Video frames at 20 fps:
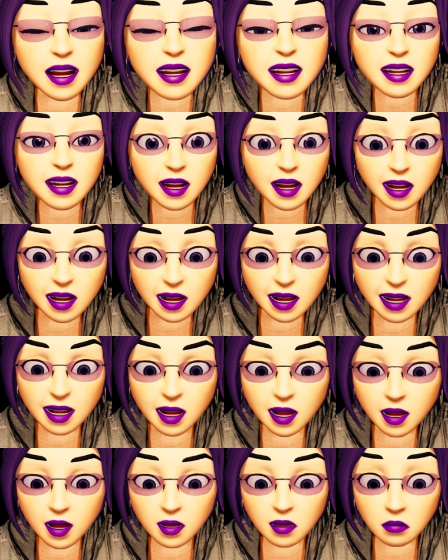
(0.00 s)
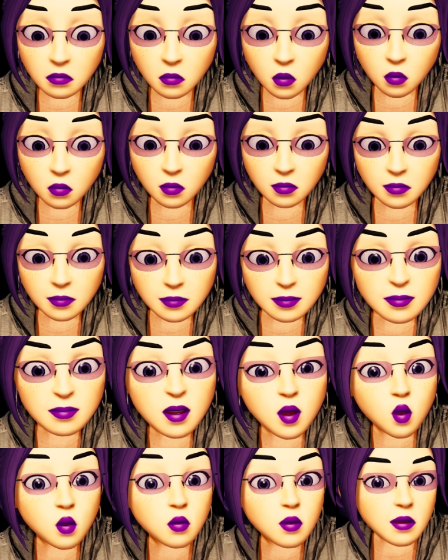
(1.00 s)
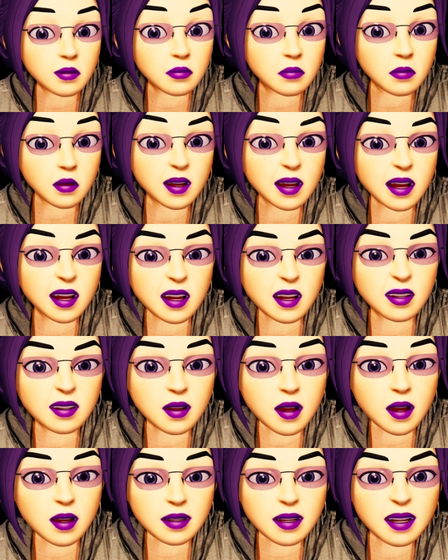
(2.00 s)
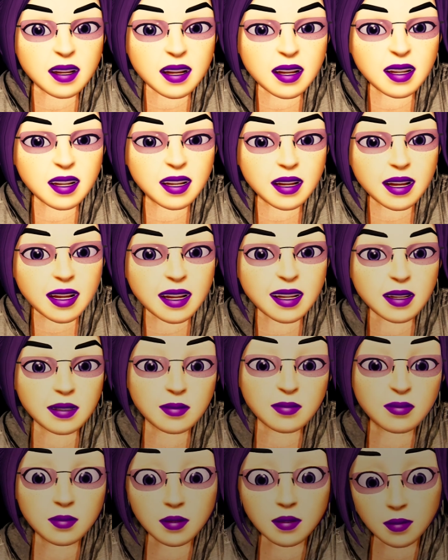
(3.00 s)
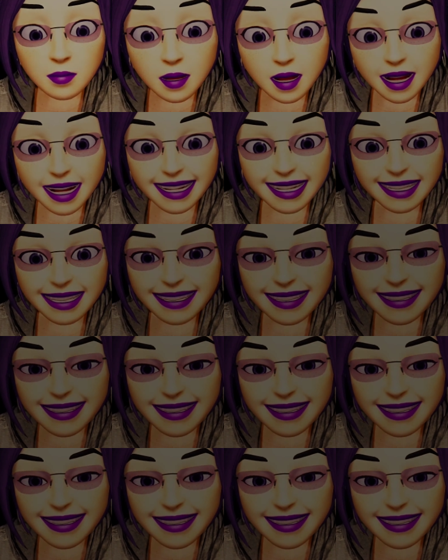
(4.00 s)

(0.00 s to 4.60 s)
This is Tech Lover Mama. I hope everyone has a great rest of their day. Bye.